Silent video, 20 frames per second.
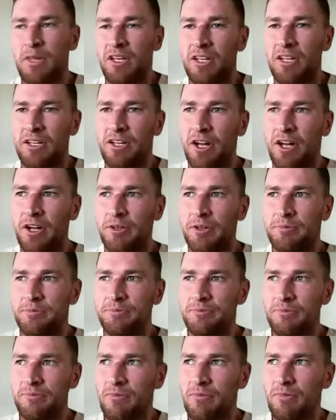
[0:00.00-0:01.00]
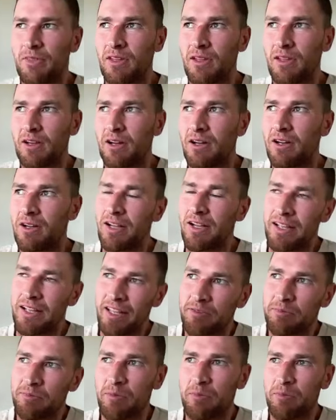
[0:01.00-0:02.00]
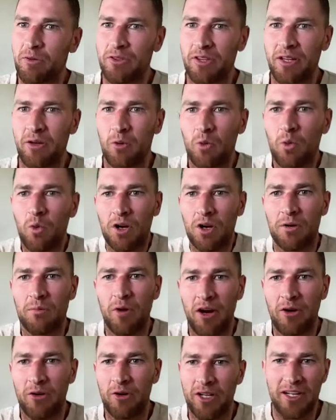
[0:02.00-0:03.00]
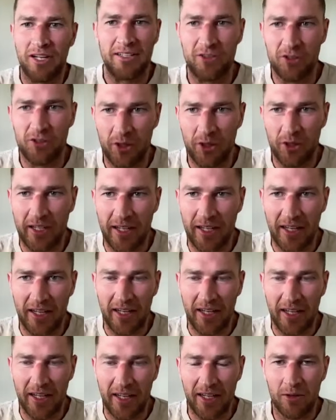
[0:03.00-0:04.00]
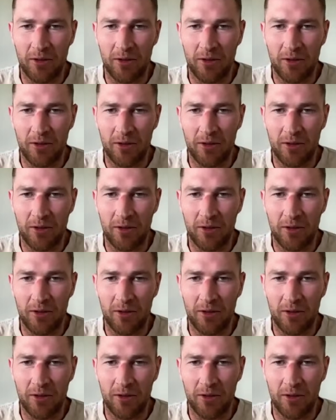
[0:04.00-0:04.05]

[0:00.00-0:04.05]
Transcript: you know, I guess people think, well, what am I really doing here?